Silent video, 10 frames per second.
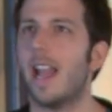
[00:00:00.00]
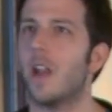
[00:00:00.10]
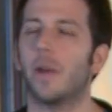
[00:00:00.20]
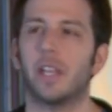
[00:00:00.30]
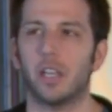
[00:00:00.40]

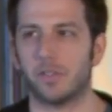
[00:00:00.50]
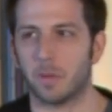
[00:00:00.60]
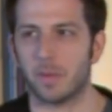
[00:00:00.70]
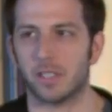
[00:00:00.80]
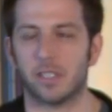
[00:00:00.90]
area of
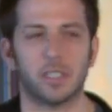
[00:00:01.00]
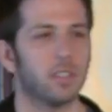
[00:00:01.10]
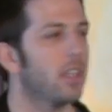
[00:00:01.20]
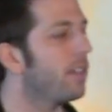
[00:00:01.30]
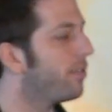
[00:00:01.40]
your
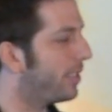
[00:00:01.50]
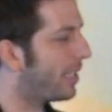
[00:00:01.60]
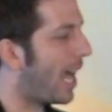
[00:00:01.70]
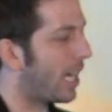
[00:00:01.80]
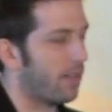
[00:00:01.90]
business,
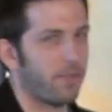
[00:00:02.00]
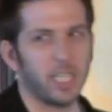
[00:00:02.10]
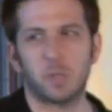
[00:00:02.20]
photography.